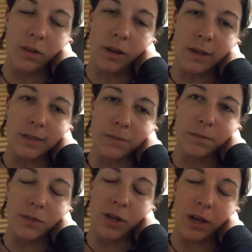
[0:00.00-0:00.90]
You
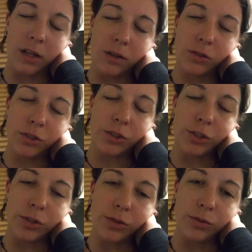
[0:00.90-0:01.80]
get closer
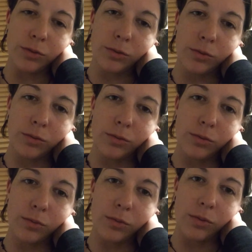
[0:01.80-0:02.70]
to
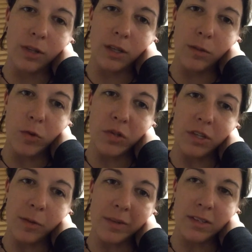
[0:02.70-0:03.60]
the
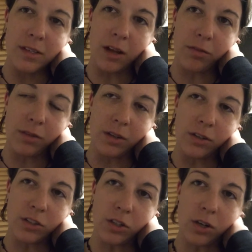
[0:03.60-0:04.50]
museum itself, and
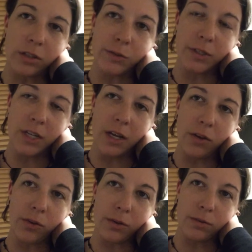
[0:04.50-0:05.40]
there's a large
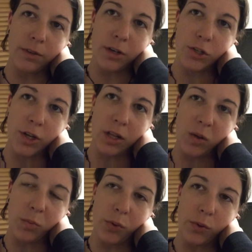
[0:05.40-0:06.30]
rectangular, very
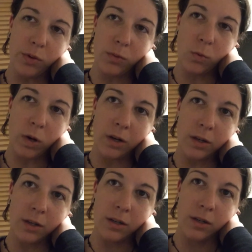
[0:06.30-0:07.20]
shallow pool of
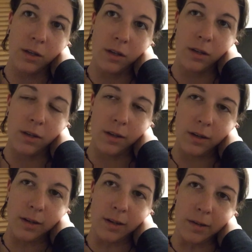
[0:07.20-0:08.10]
water
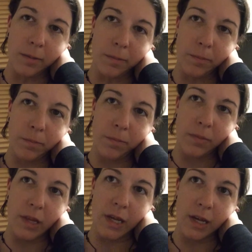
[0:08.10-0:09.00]

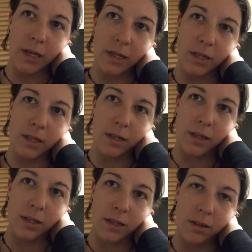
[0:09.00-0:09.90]
that
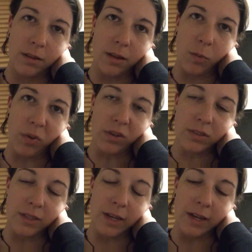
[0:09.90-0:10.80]
they
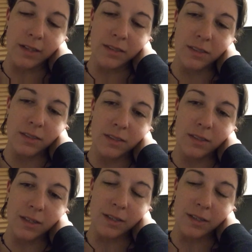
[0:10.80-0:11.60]
built as